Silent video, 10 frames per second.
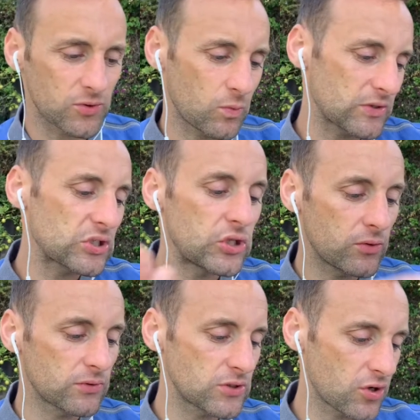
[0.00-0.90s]
So I wasn't
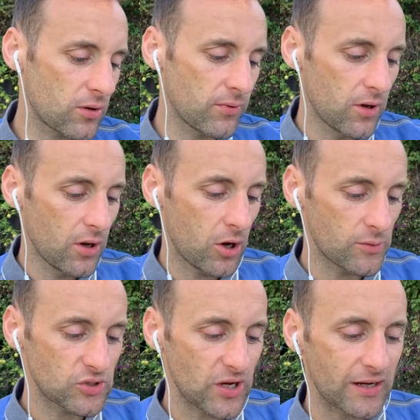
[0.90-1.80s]
doing the job, I
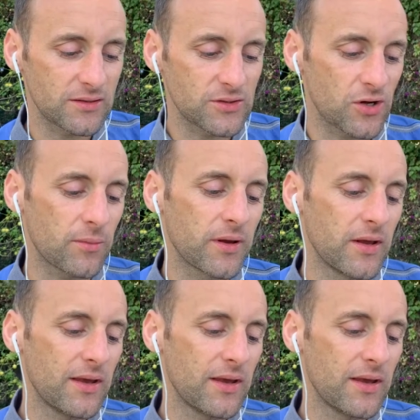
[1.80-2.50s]
was checking the job.